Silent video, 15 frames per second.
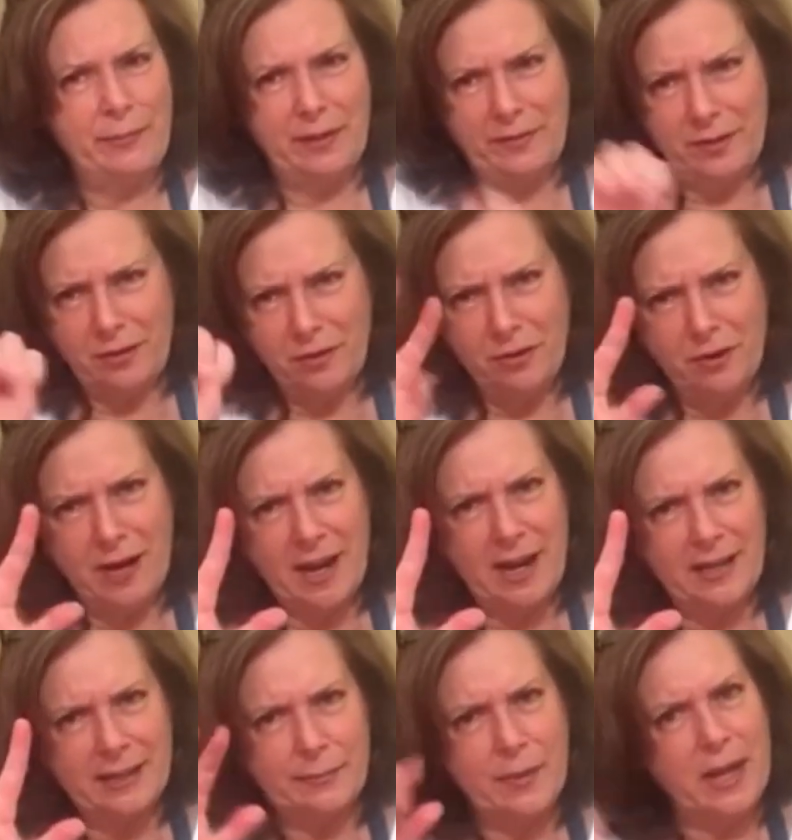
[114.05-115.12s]
even though your
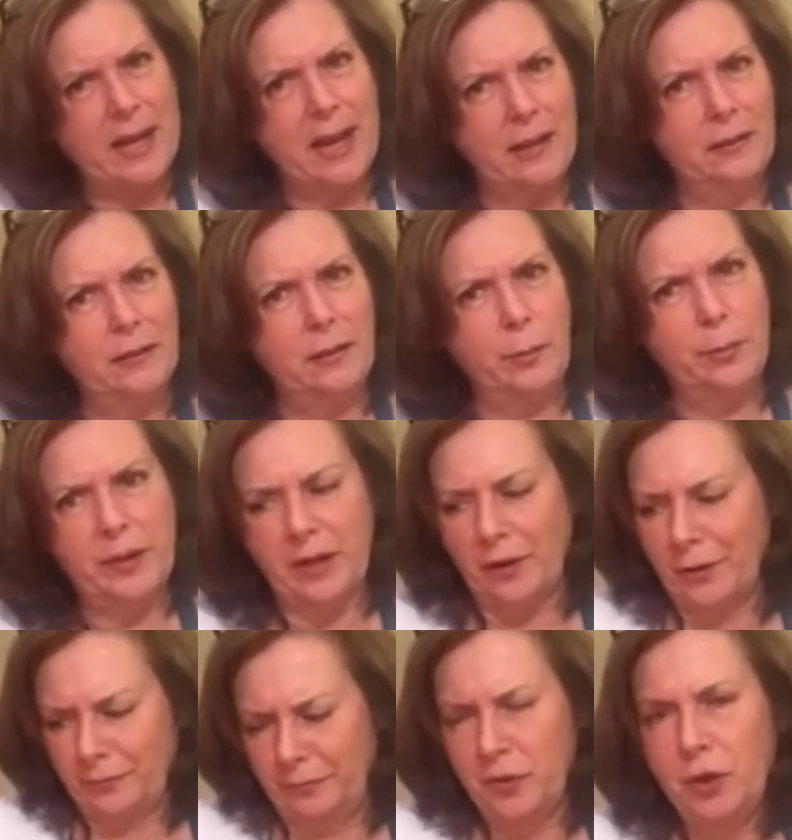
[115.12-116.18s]
hands may get a little
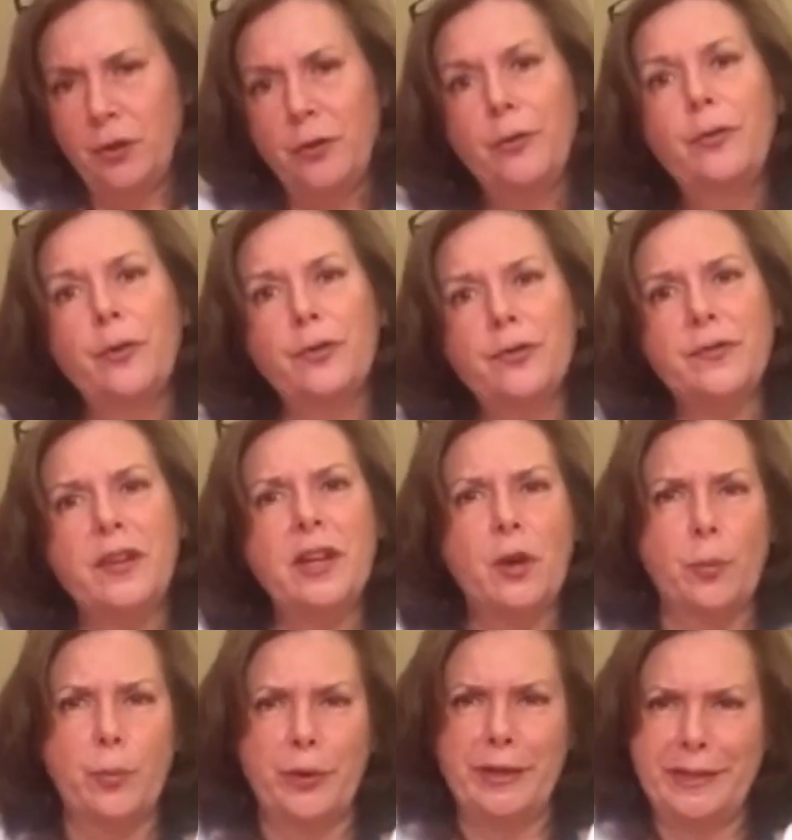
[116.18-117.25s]
bigger those
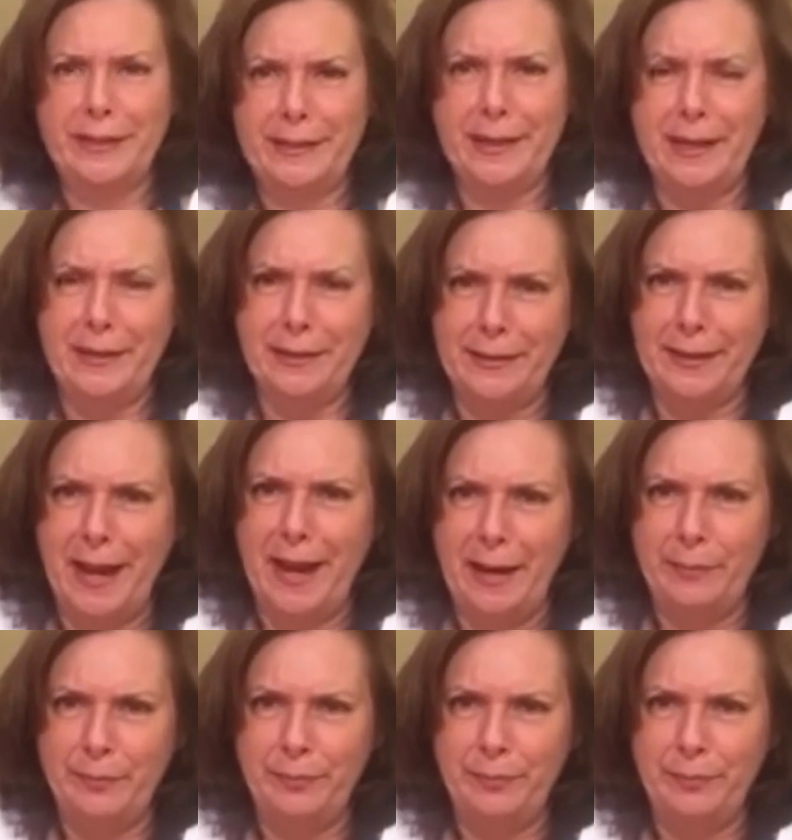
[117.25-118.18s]
fingerprints stay the same.